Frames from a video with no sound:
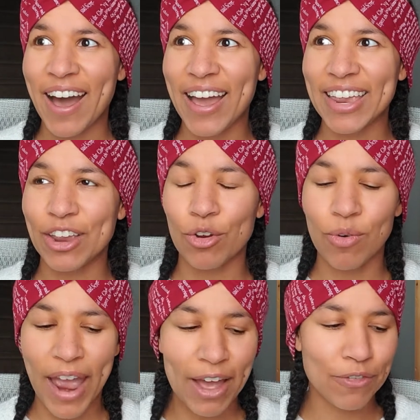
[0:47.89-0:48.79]
I can
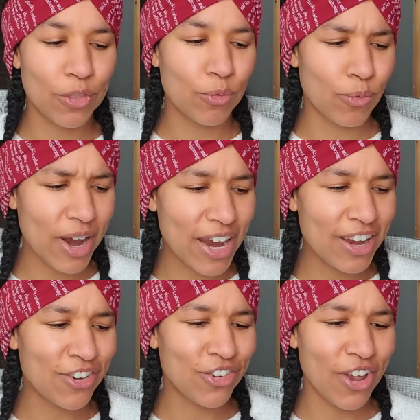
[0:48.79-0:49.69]
craft the
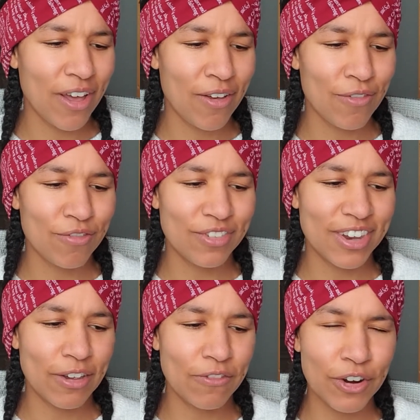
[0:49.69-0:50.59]
range of
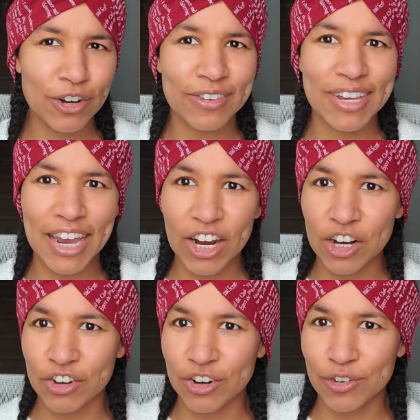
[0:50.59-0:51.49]
diverse
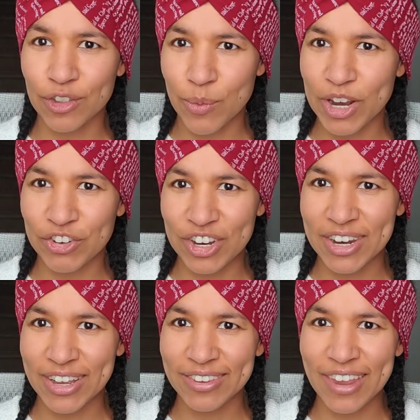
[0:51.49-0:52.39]
characters the way she
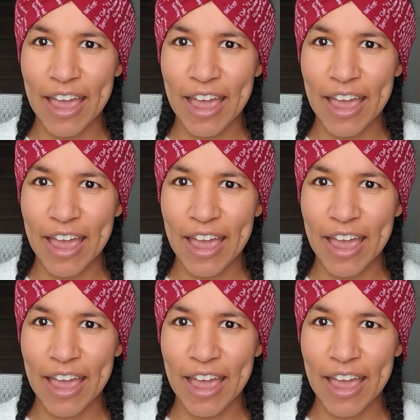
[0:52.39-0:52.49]
does.